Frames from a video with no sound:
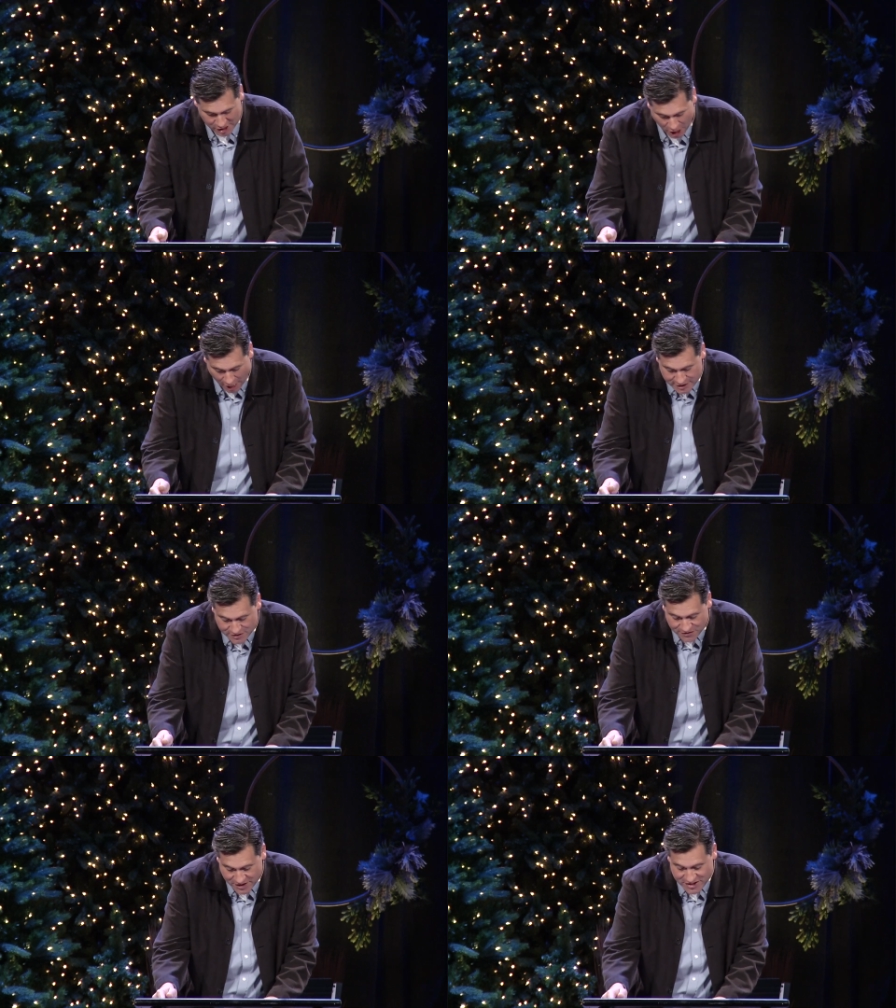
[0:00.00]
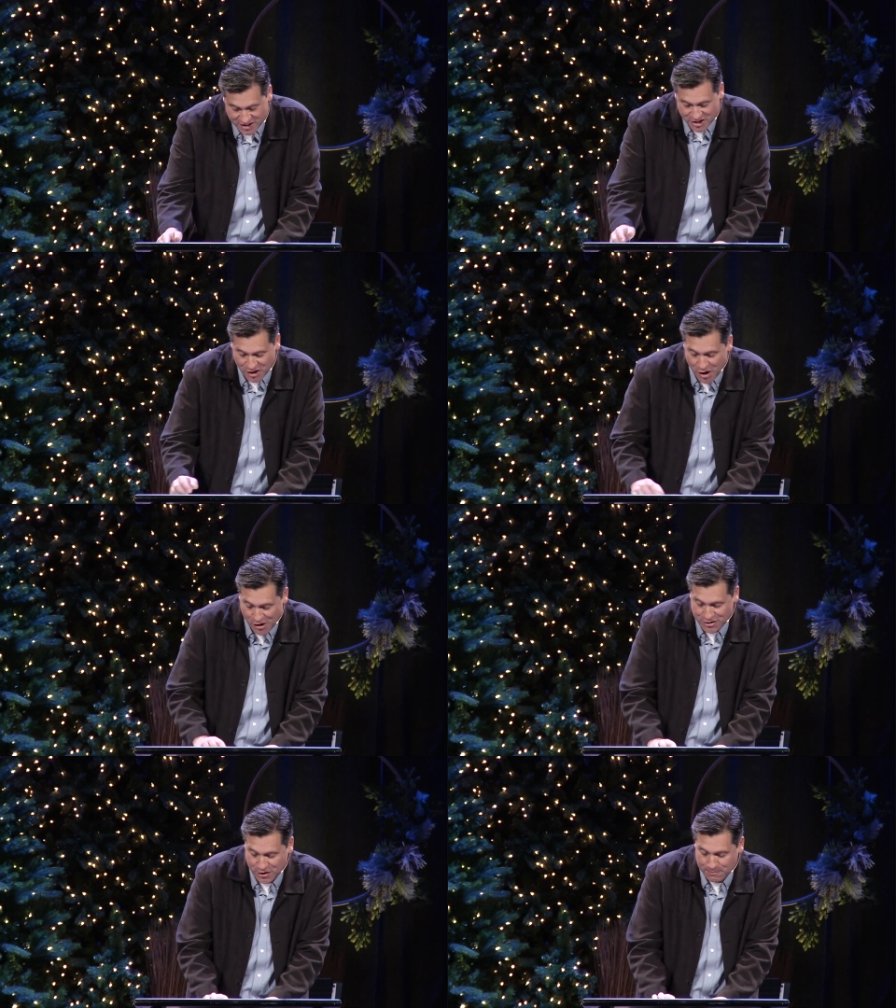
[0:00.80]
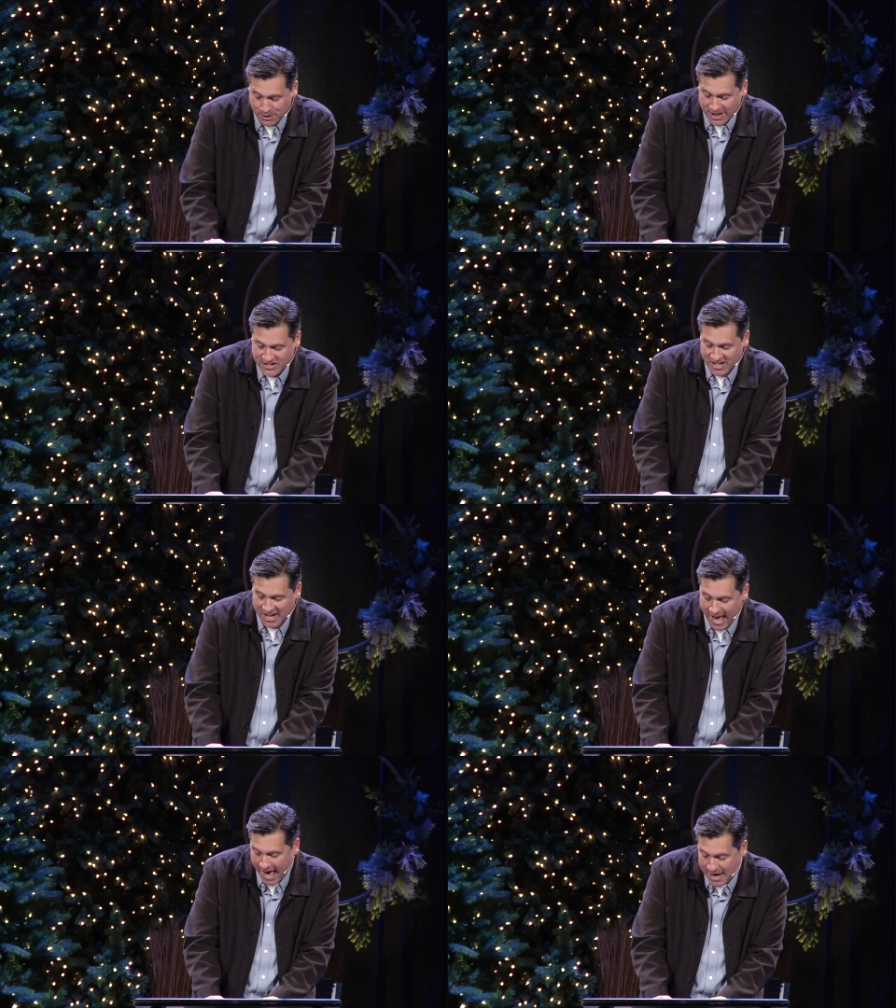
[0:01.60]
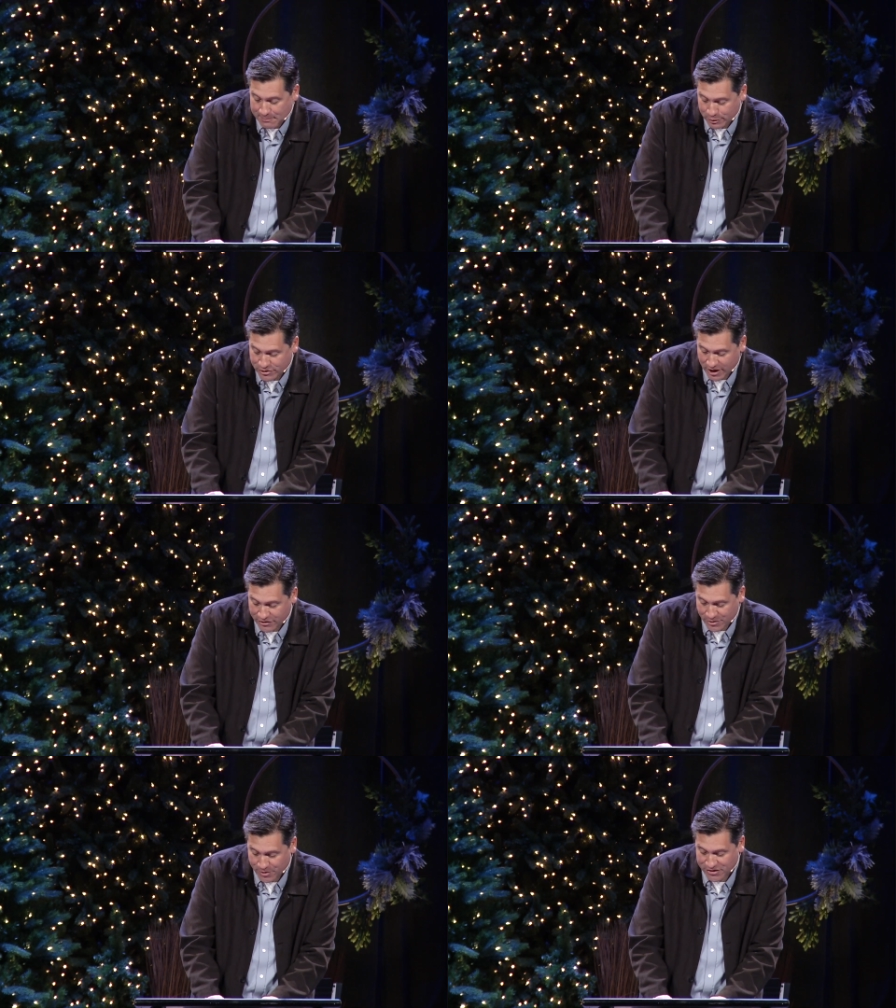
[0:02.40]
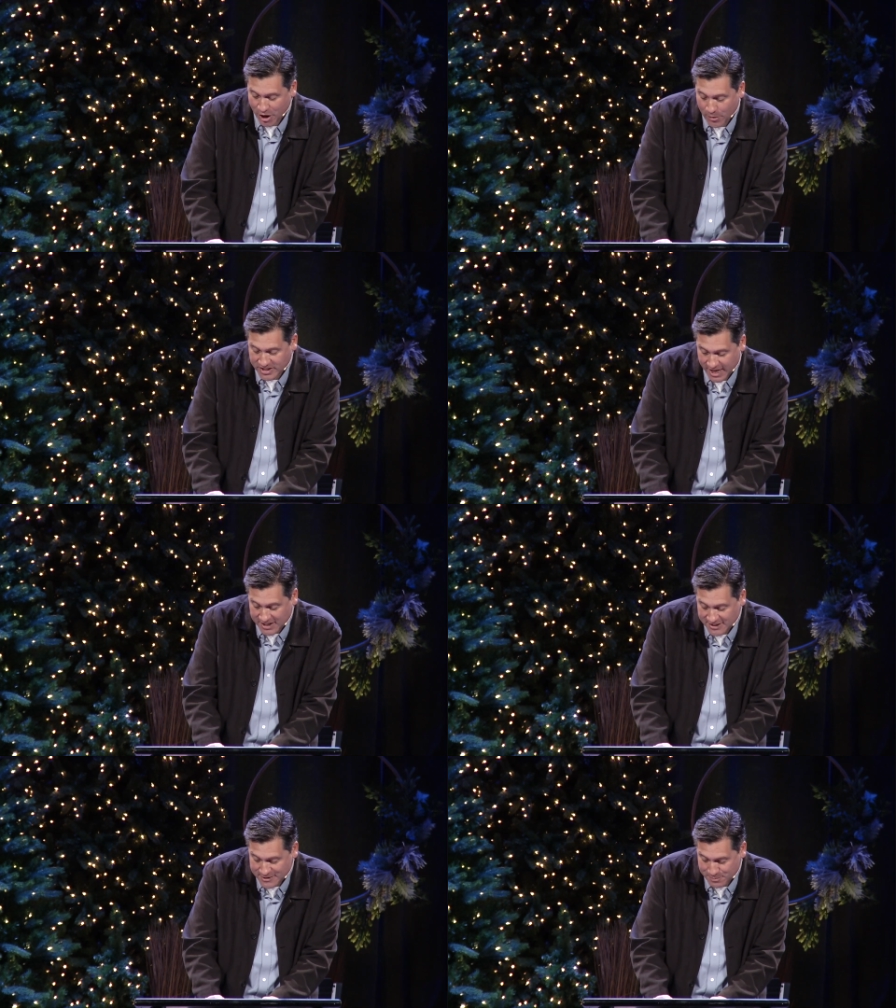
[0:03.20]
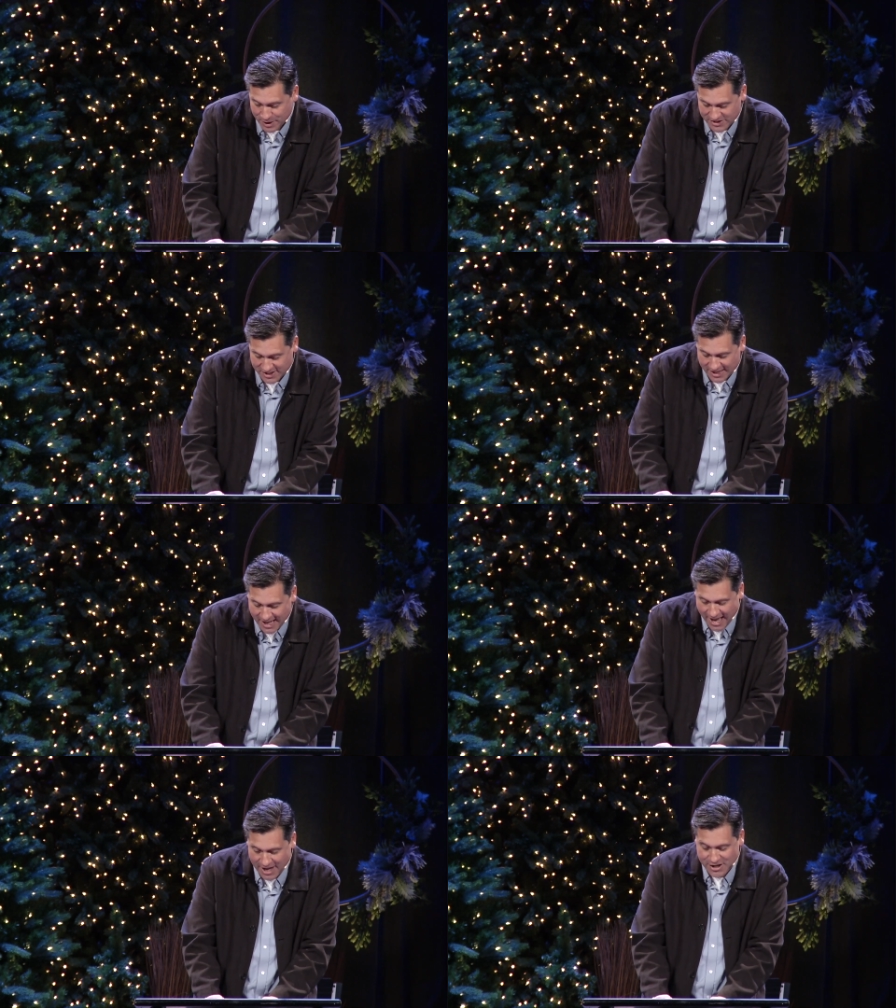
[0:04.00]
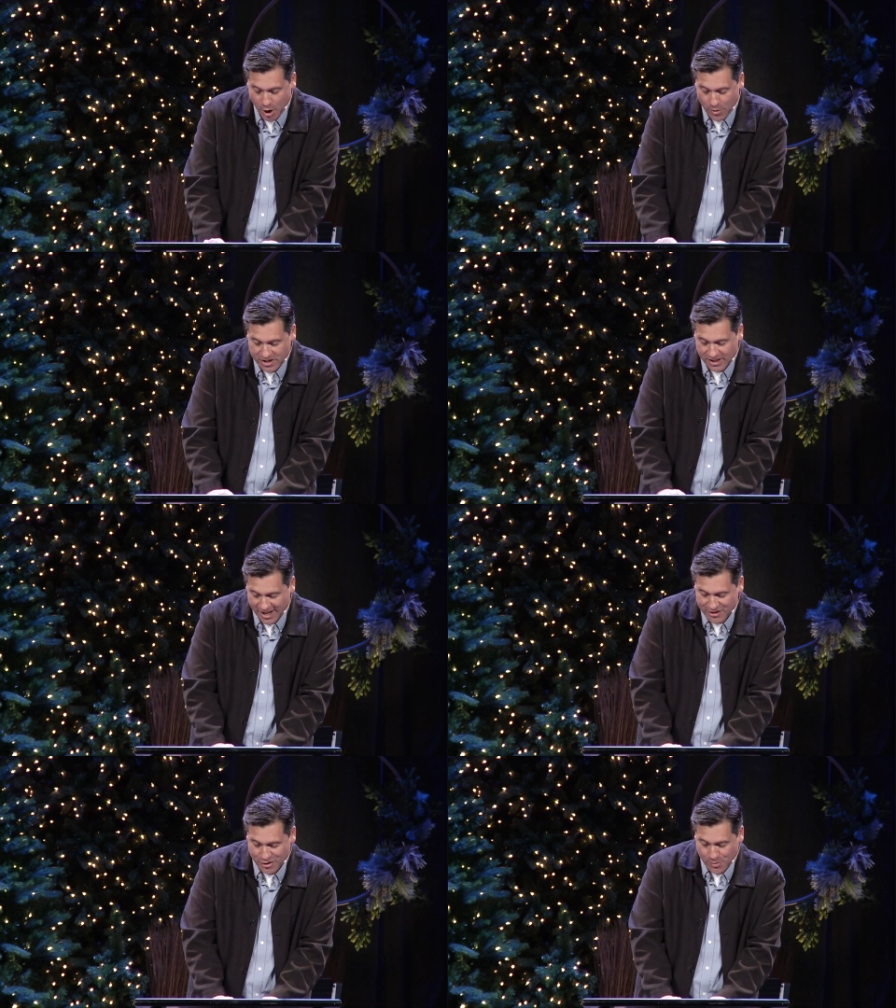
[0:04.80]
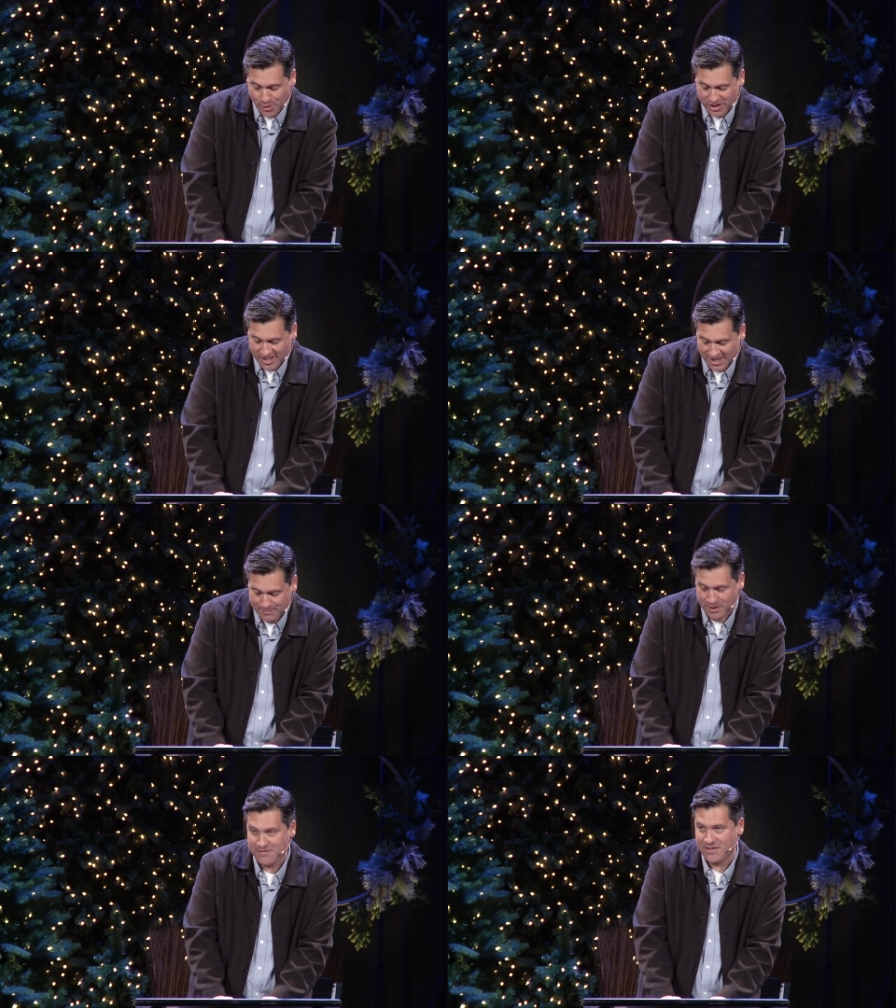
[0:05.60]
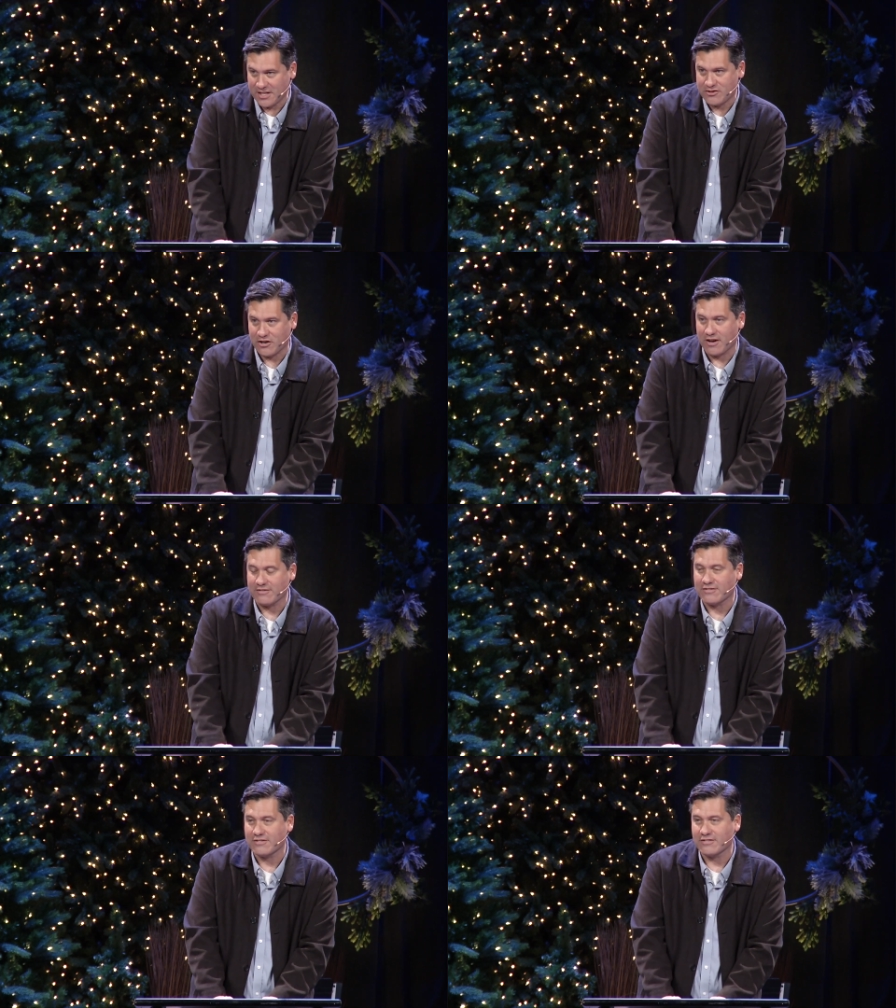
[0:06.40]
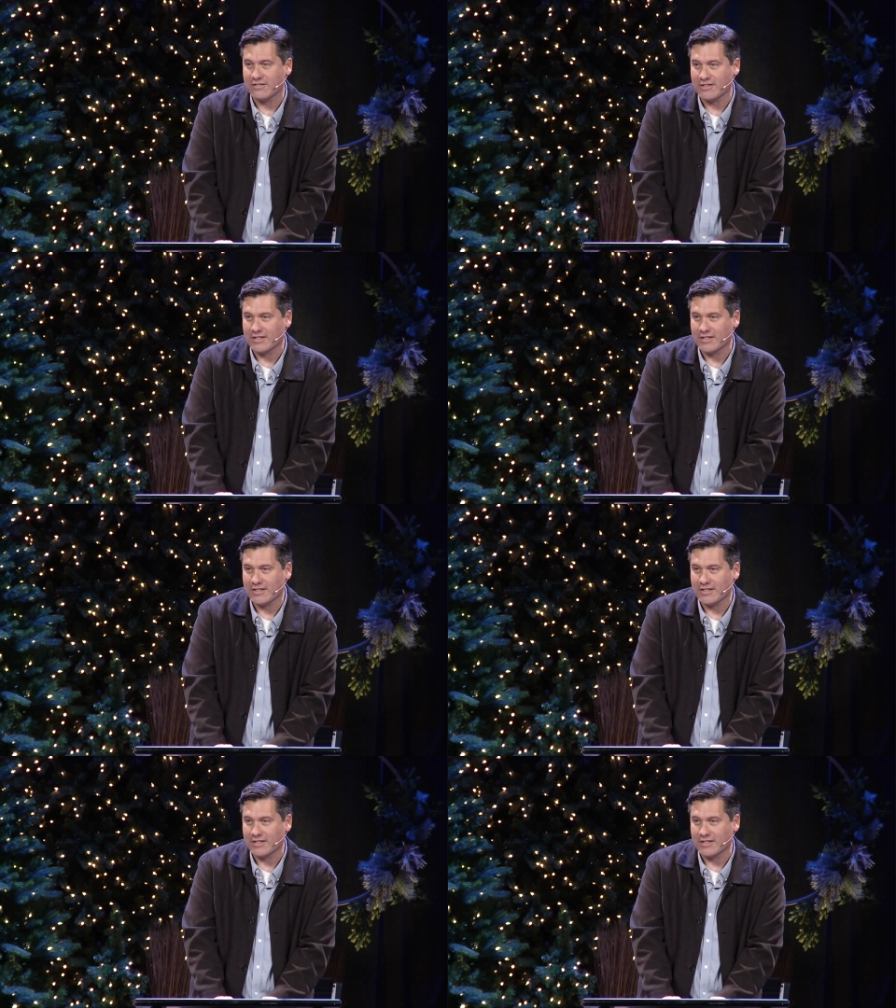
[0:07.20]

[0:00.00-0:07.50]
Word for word: God's visit to earth took place in an animal shelter with no attendants present and nowhere to lay the newborn kid but a feed trough.